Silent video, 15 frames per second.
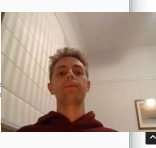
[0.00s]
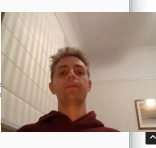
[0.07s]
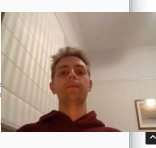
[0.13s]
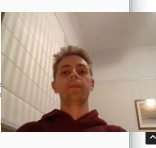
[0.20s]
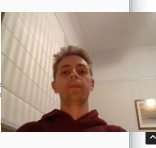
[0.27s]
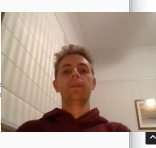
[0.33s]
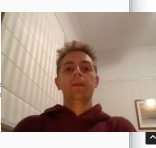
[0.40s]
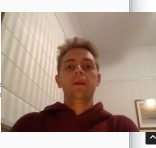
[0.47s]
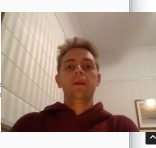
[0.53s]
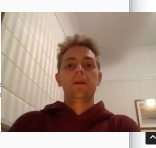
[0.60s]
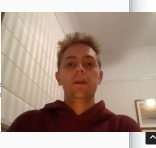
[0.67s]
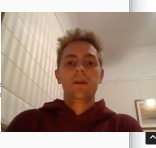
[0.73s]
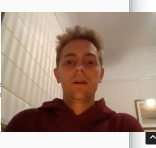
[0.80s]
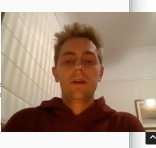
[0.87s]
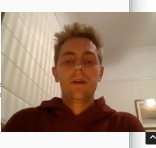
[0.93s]

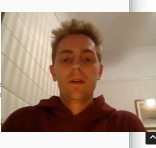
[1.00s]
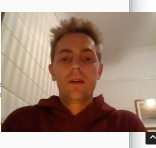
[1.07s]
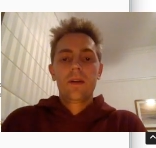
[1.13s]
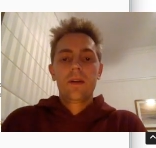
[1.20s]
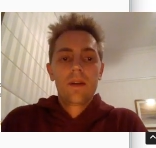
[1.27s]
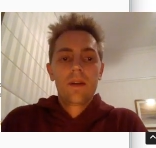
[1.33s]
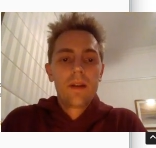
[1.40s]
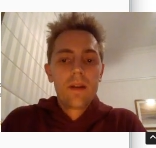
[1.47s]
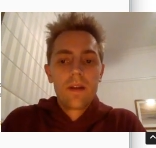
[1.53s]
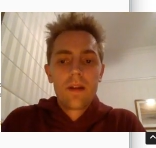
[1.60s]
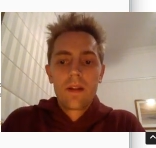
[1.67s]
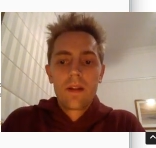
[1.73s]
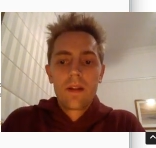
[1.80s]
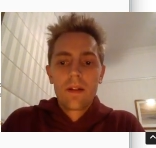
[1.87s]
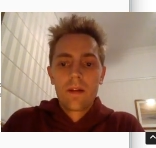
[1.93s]

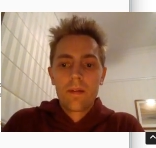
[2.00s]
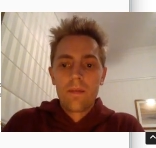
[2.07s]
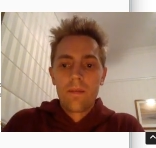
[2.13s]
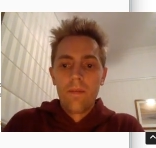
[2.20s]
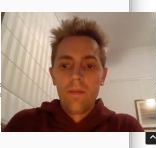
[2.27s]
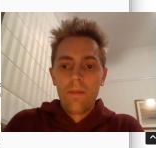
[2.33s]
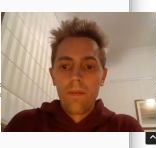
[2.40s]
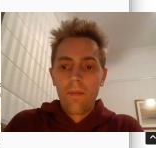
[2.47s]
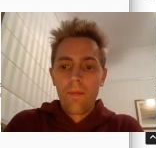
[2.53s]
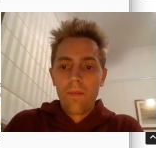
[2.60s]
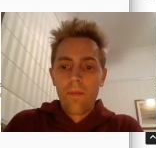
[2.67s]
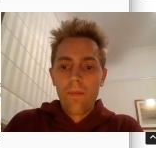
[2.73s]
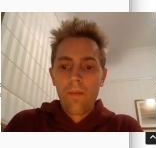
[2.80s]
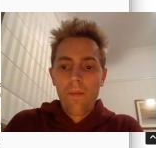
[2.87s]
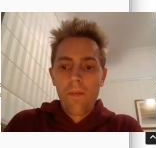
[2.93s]

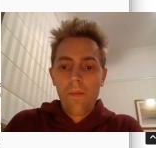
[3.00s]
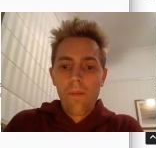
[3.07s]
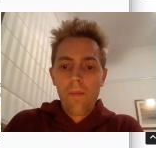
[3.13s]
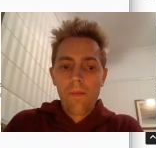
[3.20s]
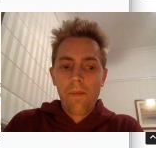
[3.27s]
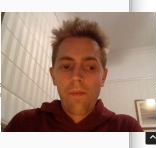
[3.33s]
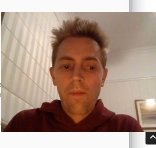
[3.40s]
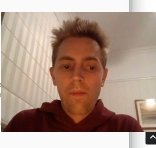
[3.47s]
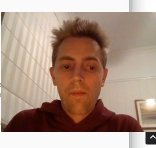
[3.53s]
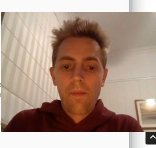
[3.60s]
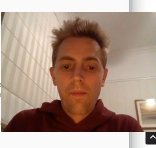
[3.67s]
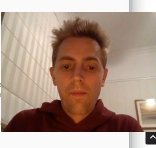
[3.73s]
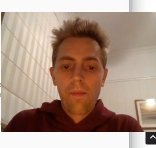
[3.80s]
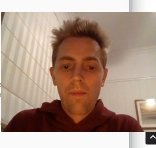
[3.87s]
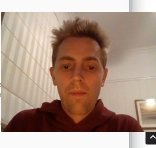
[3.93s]

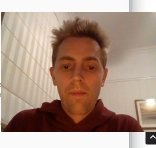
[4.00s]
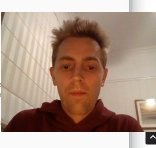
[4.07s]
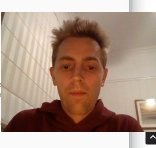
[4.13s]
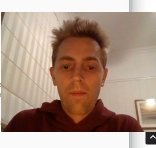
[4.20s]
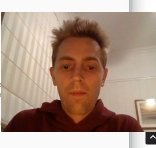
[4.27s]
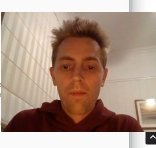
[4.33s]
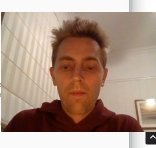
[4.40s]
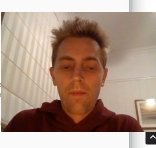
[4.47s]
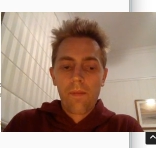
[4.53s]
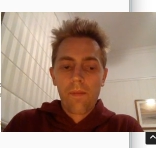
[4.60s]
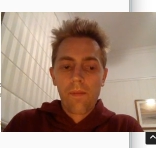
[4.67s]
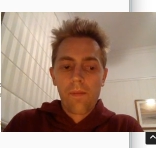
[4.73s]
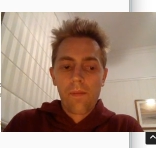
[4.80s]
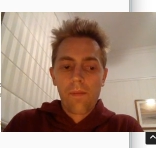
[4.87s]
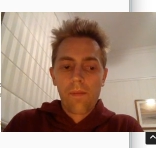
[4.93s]

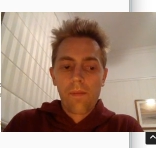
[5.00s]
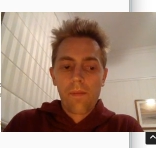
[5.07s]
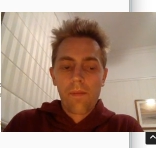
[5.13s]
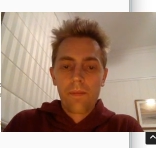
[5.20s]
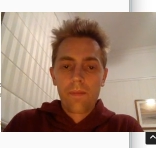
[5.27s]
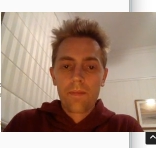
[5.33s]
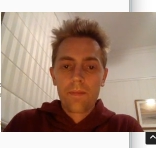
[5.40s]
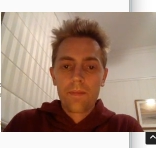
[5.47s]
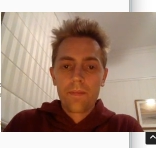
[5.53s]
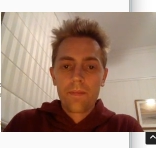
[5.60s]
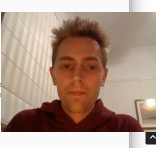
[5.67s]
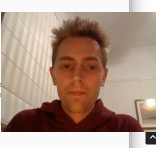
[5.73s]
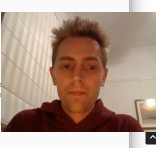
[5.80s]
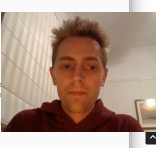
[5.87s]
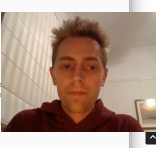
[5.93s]

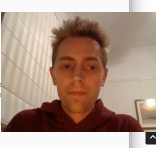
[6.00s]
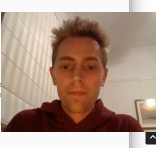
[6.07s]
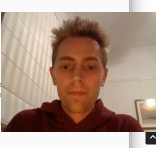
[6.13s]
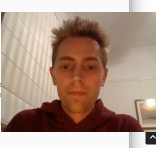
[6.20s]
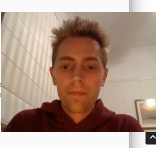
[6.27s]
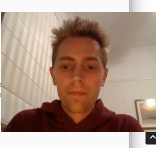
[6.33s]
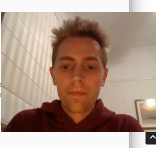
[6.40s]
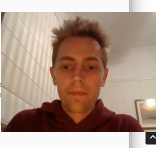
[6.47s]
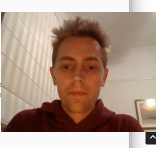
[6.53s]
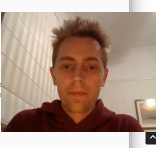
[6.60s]
Nothing is said.